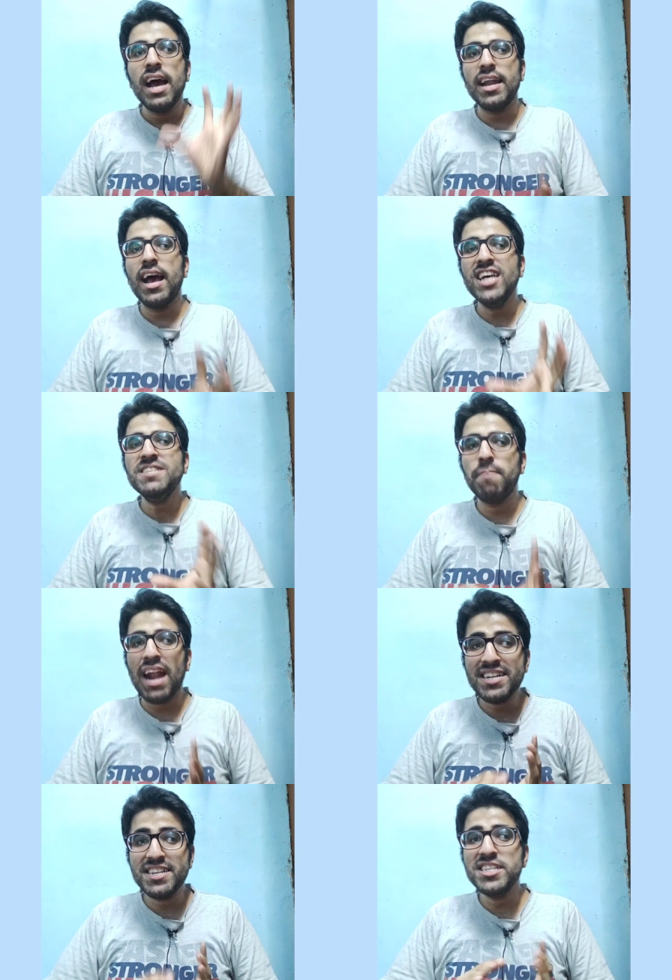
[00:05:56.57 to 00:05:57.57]
and has
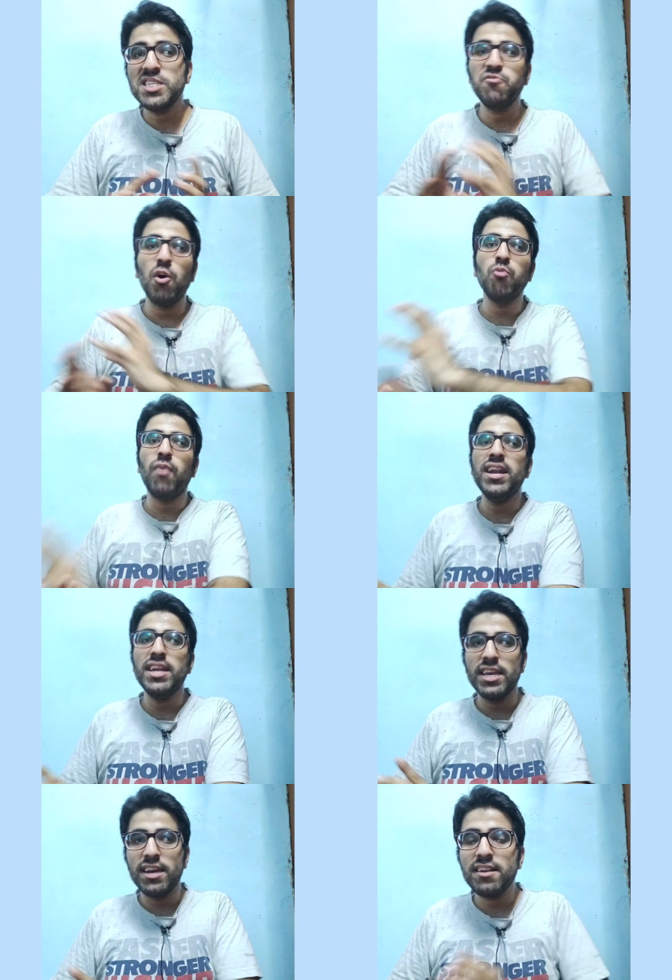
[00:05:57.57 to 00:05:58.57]
practiced for
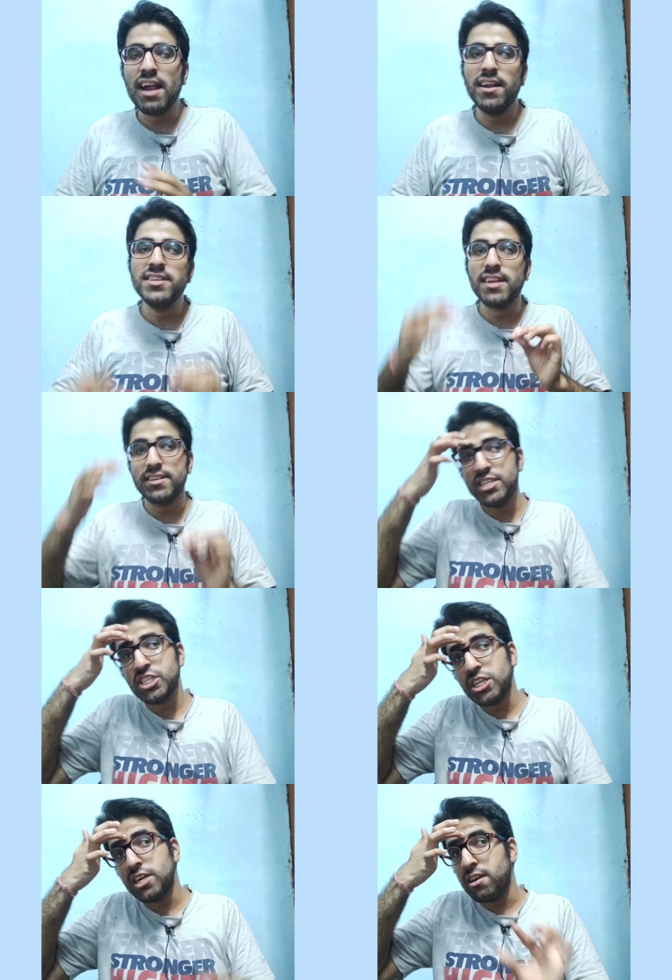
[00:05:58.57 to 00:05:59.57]
one year and is
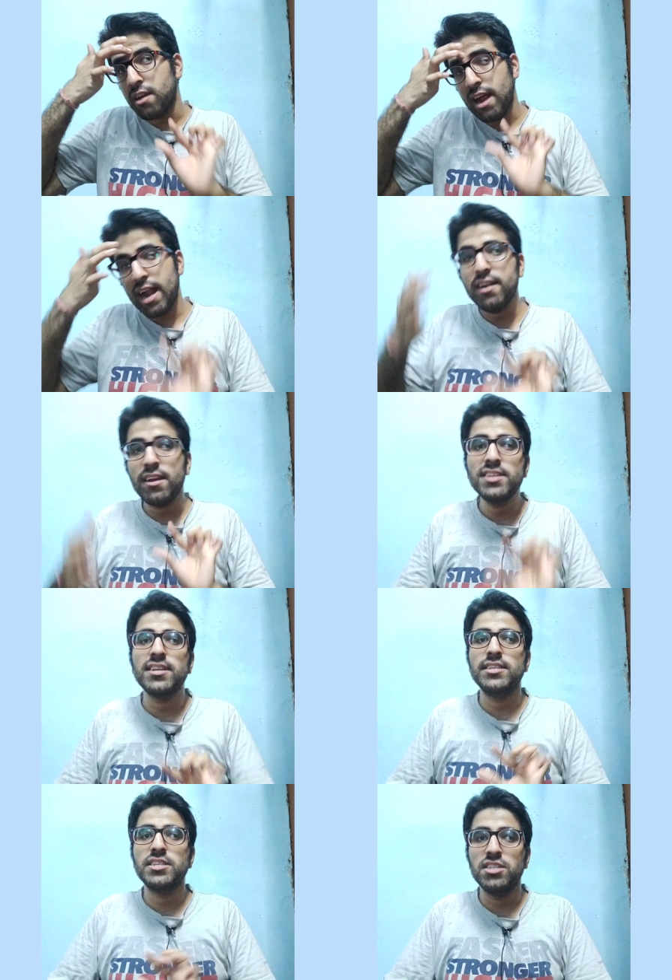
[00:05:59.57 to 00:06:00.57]
registered and is
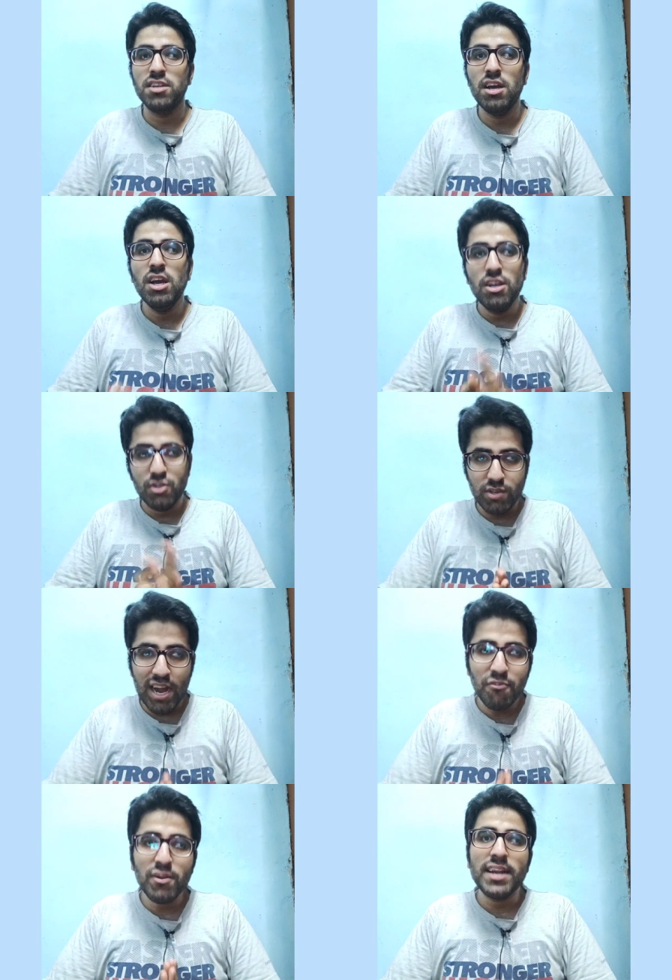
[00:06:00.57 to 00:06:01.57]
registered. So you
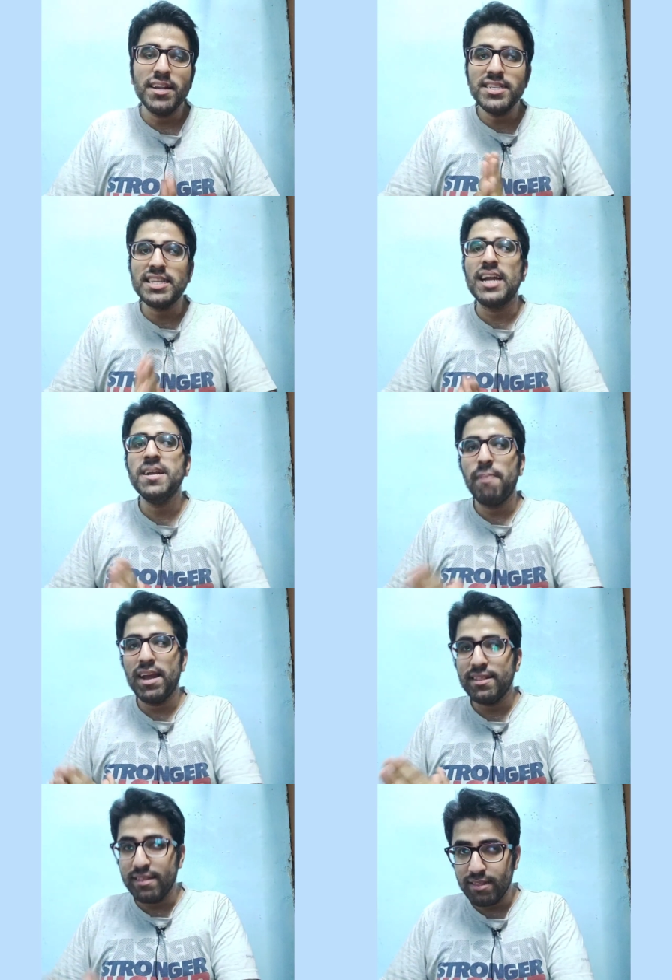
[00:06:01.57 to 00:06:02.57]
have to get it signed
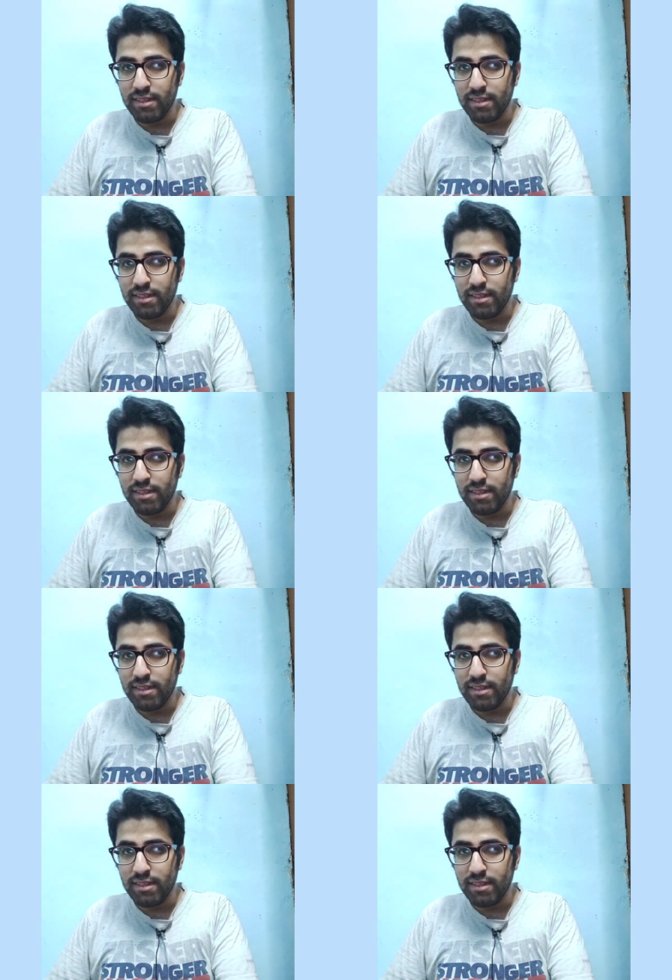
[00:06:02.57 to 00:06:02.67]
by